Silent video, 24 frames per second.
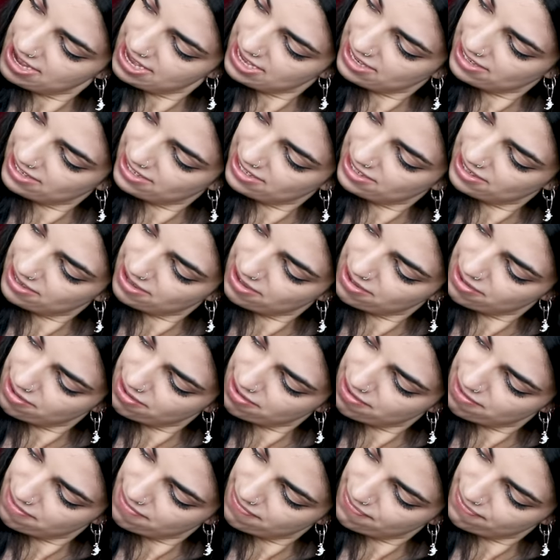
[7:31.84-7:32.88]
his
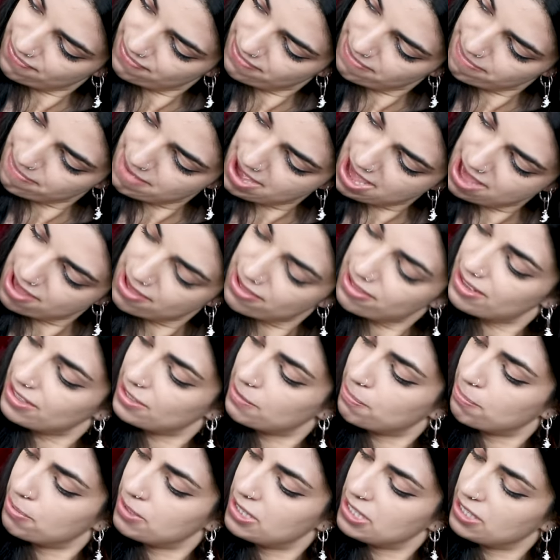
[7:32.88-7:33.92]
mouth
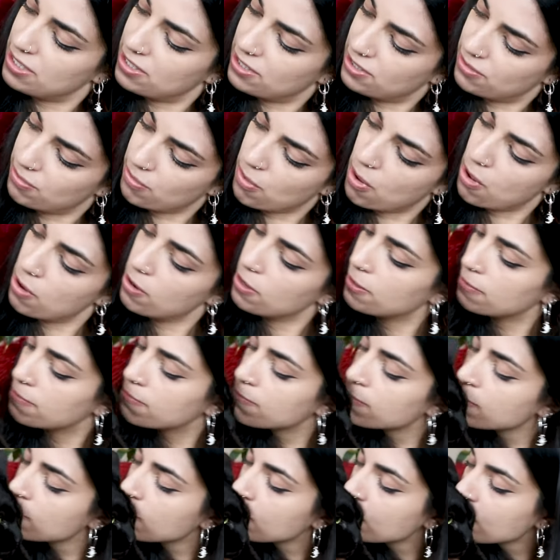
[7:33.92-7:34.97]
is pretty swollen.